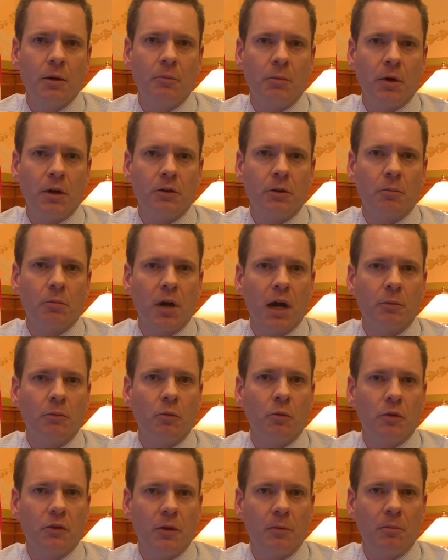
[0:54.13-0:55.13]
but the
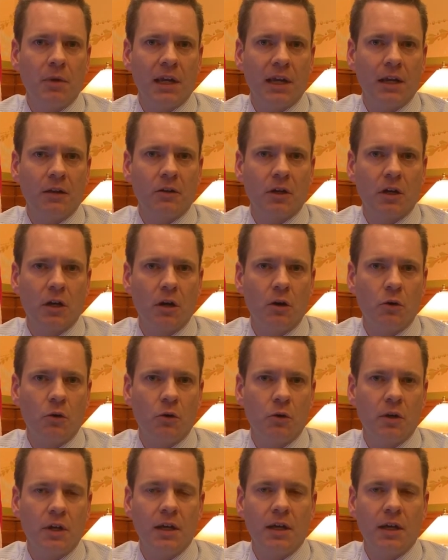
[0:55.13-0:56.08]
problem with it being in the code